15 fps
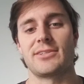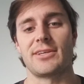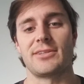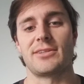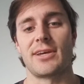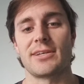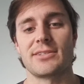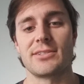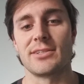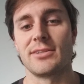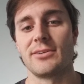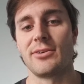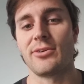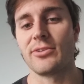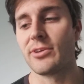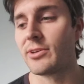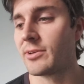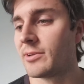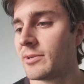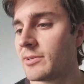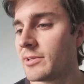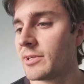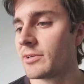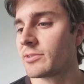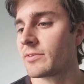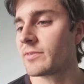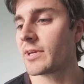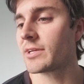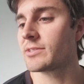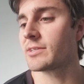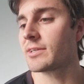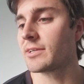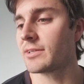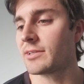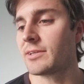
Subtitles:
they tested, all the years of testing it,